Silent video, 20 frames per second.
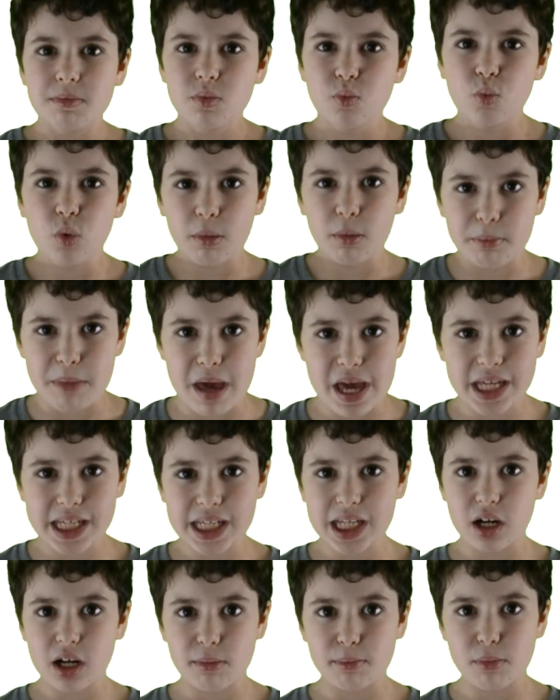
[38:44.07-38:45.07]
will make
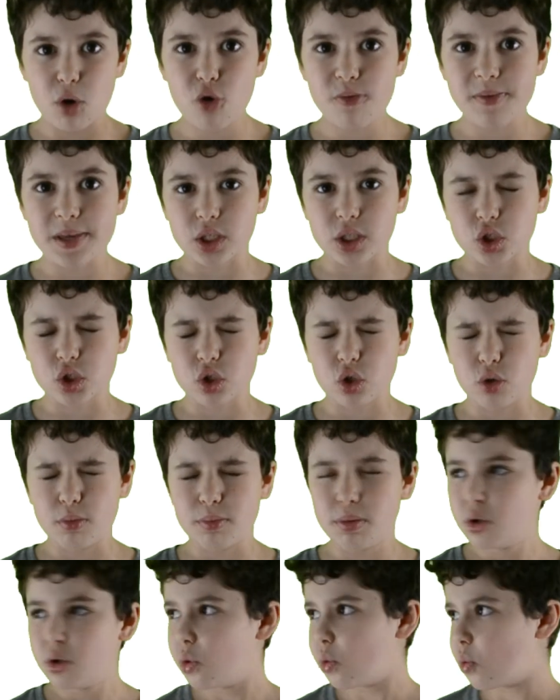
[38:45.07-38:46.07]
it a Mobius loop.
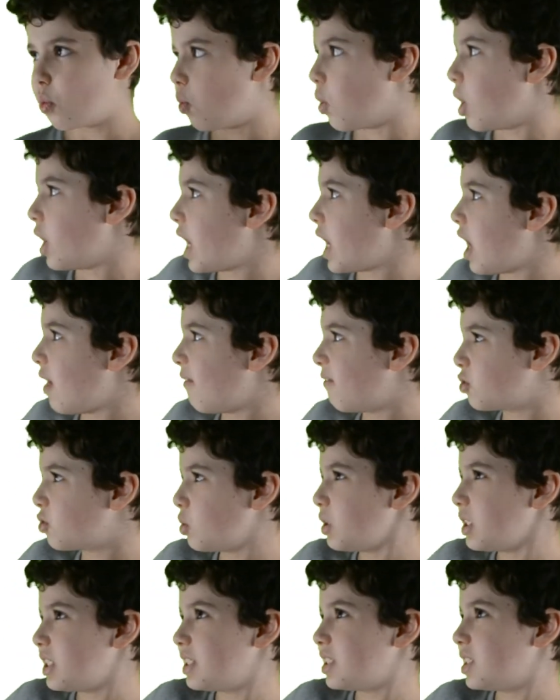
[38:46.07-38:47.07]
One half
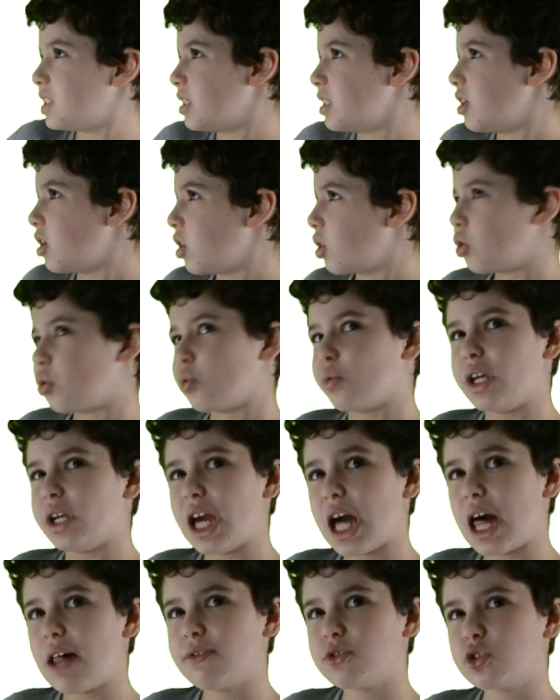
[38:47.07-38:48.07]
twist, three
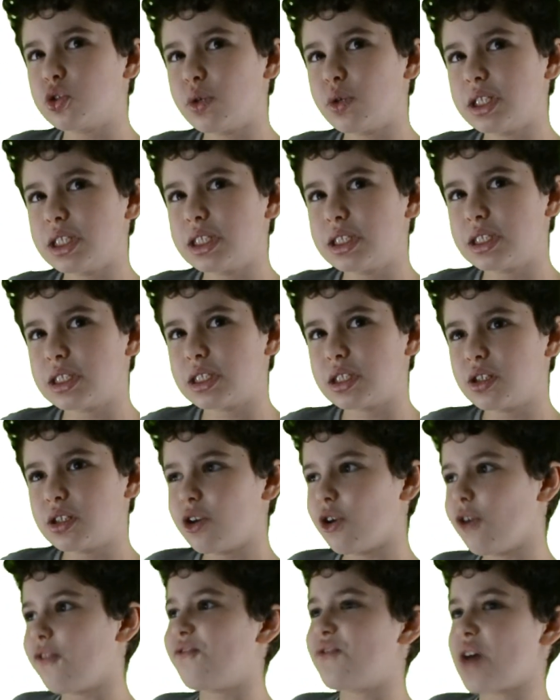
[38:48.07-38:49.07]
half twists,
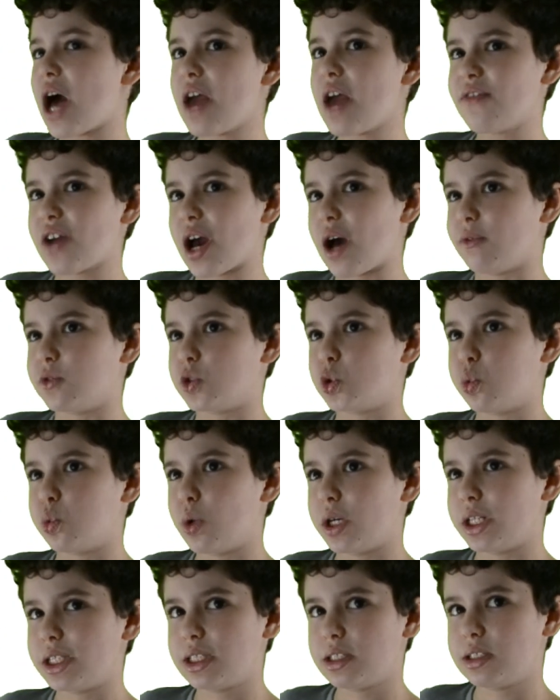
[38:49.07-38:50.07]
or five half
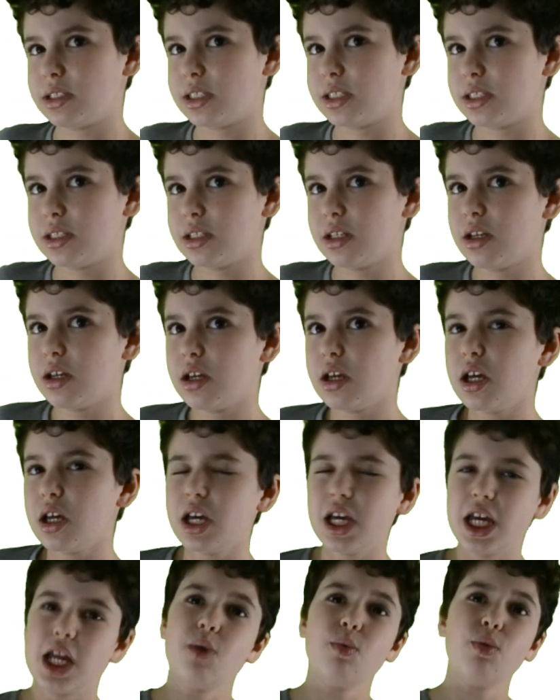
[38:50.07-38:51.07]
twists.
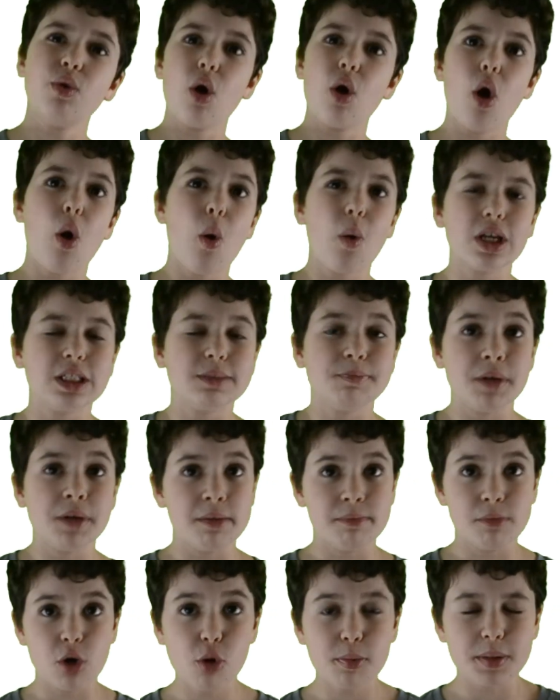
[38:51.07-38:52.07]
It will always be
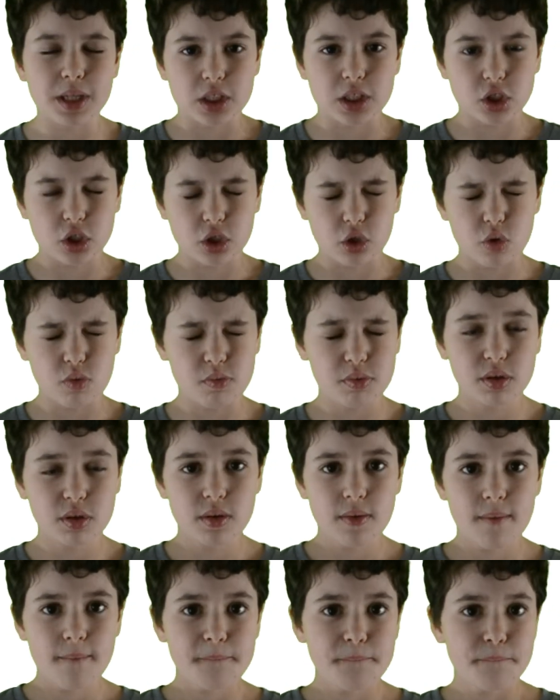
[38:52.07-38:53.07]
Mobius loop.
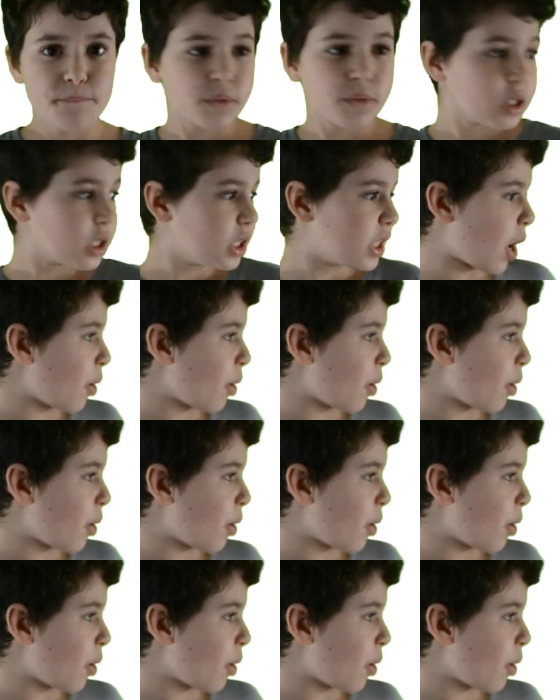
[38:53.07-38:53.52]
Now